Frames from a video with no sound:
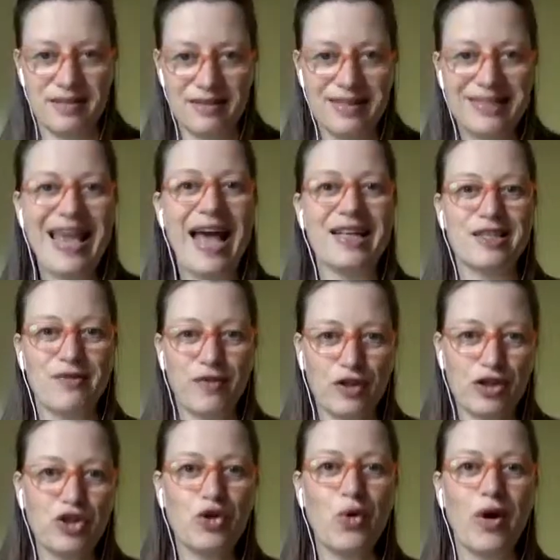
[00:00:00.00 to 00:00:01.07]
Yes, for
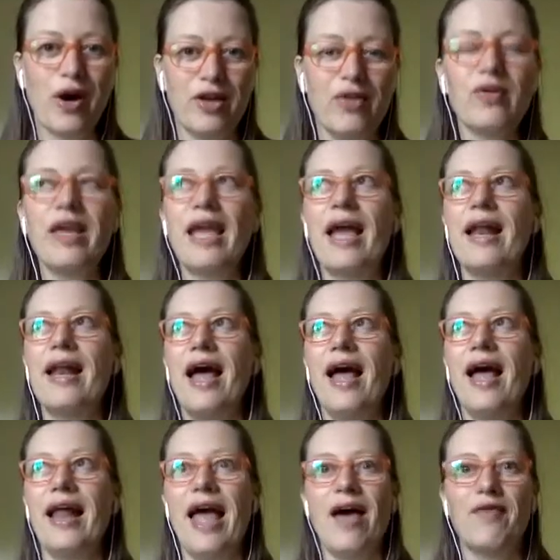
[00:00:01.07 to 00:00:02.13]
sure. You
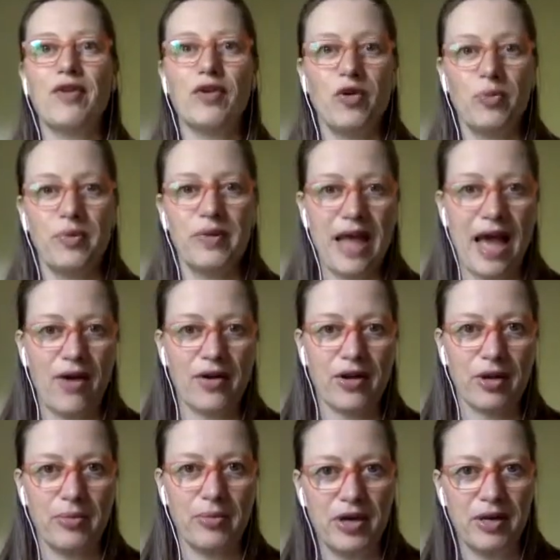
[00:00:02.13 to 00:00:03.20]
cannot have a group without a
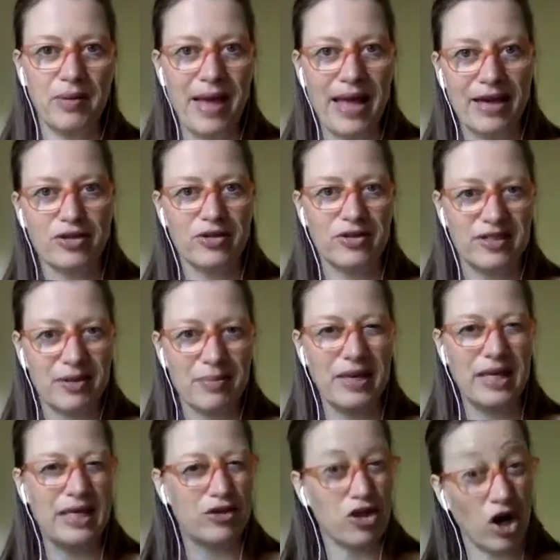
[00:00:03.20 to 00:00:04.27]
community manager and
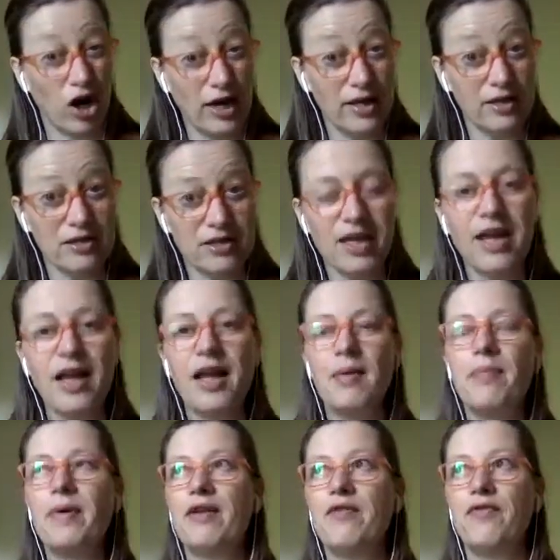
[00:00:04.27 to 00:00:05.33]
somebody in charge.
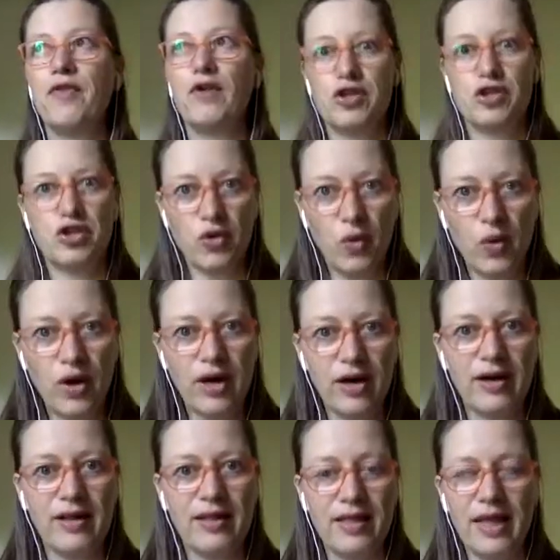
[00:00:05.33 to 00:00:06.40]
But for
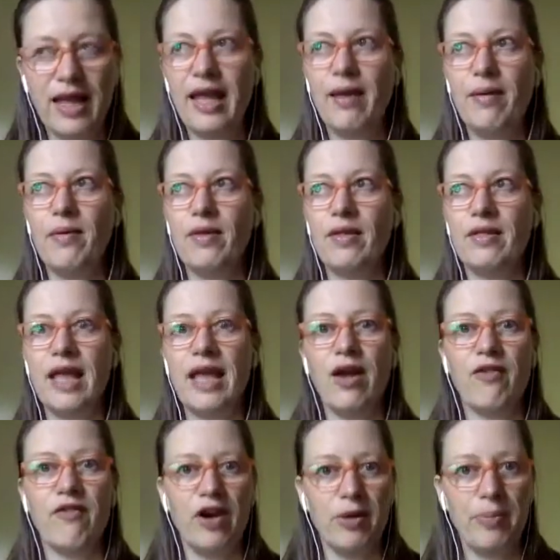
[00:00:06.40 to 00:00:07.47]
sure, they
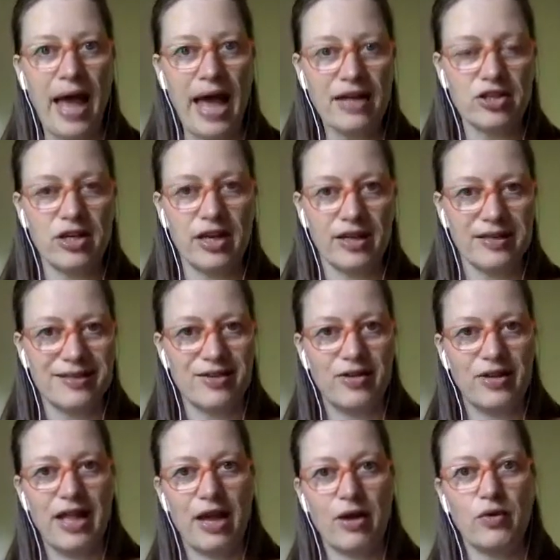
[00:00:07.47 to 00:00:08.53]
are very passionate because they're
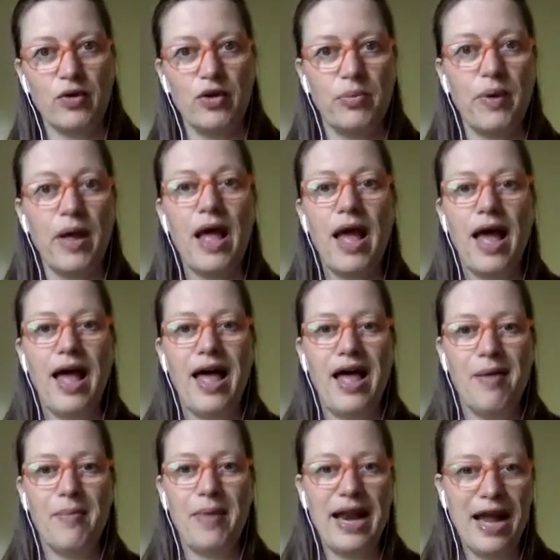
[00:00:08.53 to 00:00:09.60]
in that group.
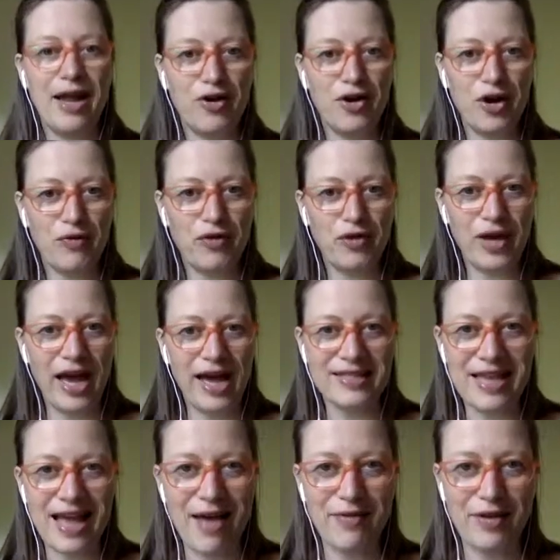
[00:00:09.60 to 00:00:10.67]
And I don't know if you guys
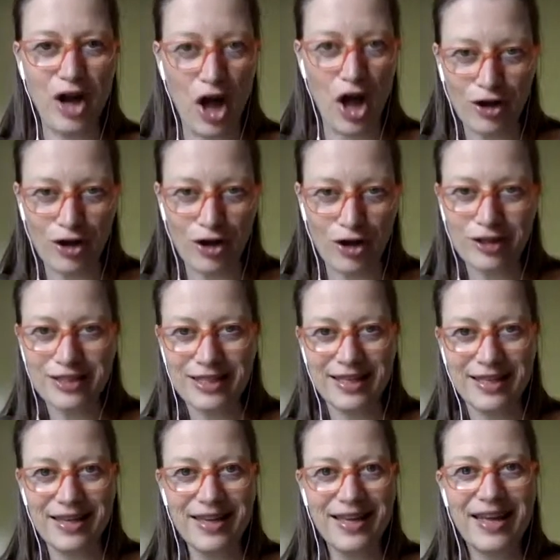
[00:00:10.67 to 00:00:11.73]
have an
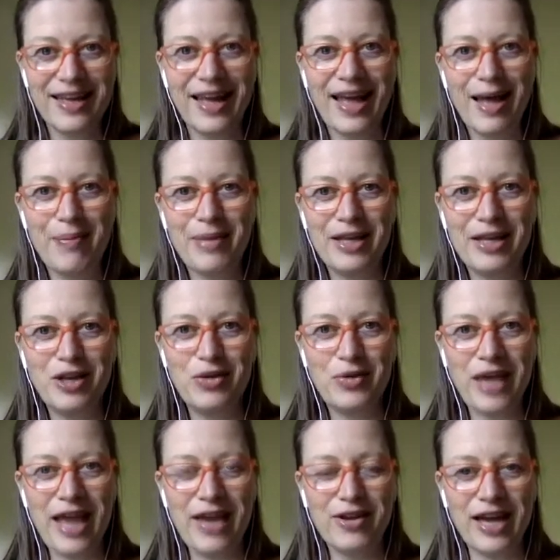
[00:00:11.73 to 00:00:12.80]
Aldi in the UK.
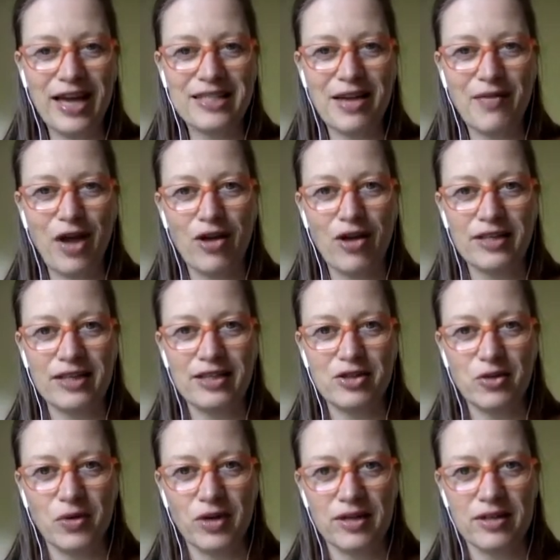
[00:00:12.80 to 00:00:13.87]
Do you guys have Aldi
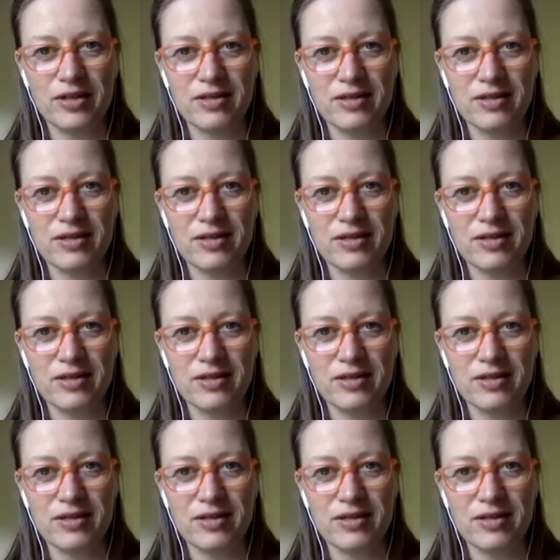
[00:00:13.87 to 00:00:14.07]
stores?